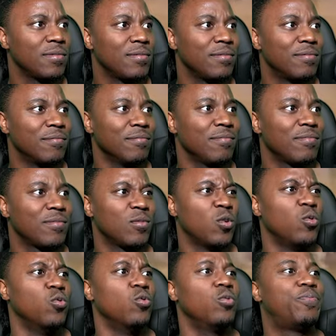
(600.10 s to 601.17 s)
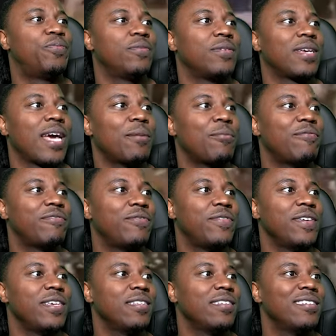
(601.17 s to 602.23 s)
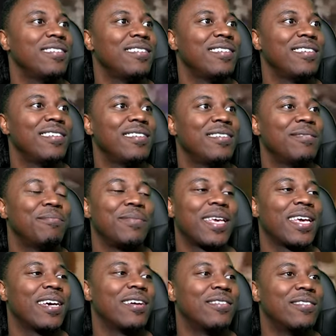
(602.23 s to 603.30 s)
Hmm? Ooh, got him off his feet. Okay.